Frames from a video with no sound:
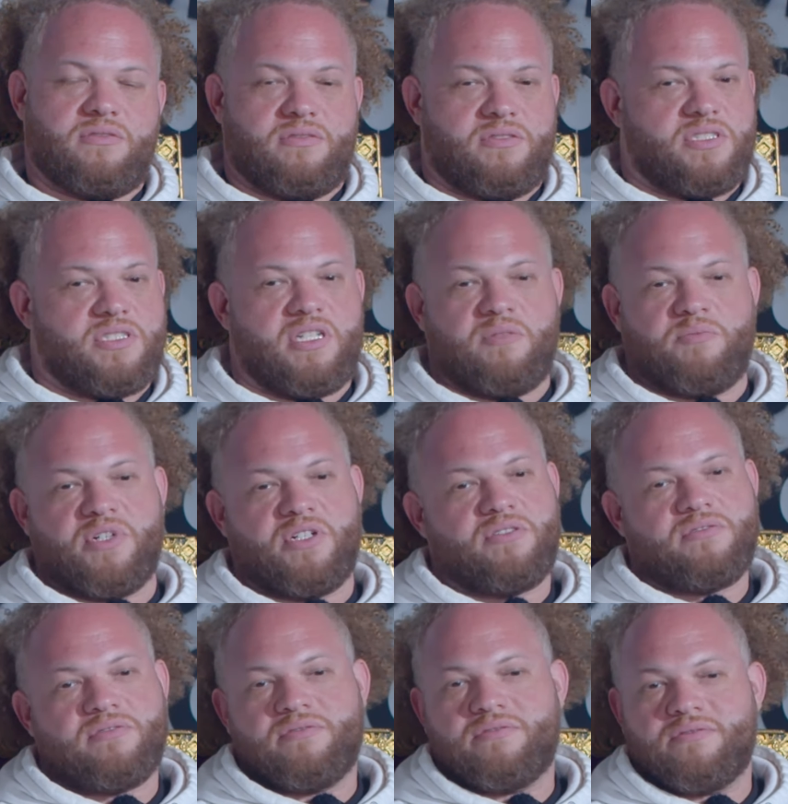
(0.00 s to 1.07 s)
shit,
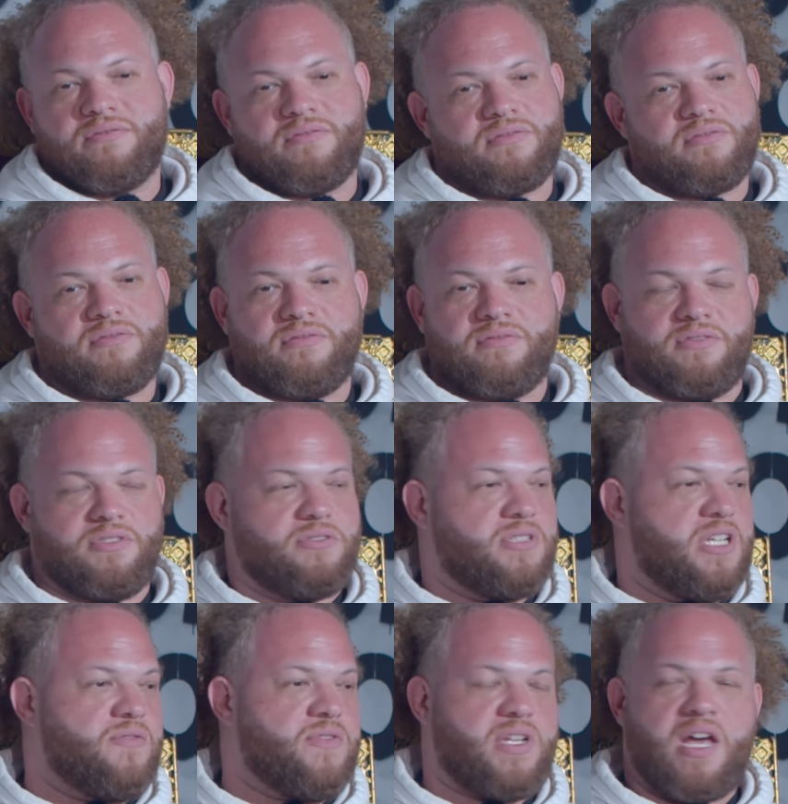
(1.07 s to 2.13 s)
bro, you'll
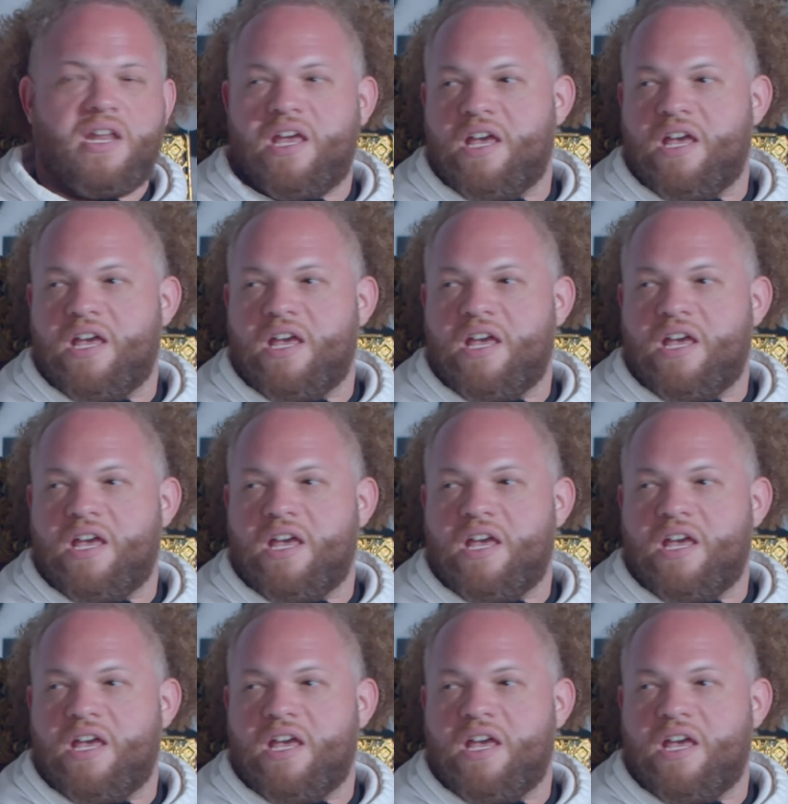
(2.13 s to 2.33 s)
never not